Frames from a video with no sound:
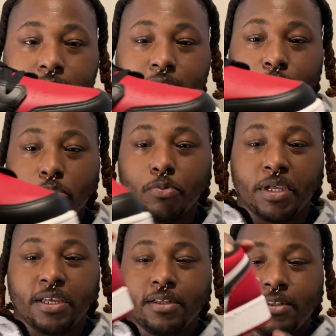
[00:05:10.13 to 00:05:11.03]
Come on,
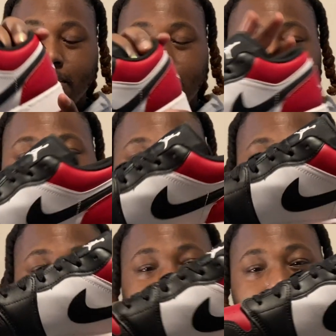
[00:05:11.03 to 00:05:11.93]
man.
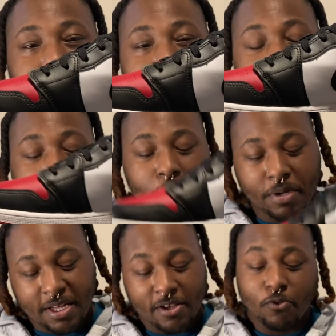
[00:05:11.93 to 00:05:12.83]
Come on,
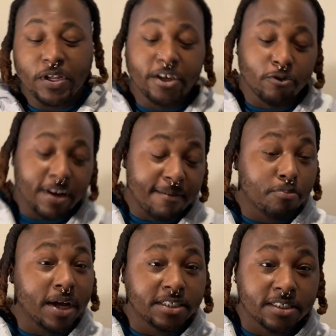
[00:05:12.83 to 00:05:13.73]
man. We hit on that
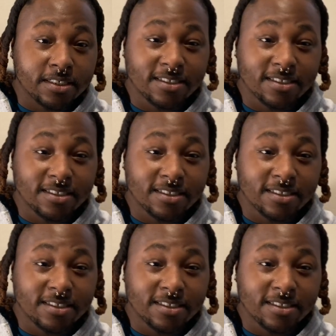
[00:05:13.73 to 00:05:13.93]
pressure.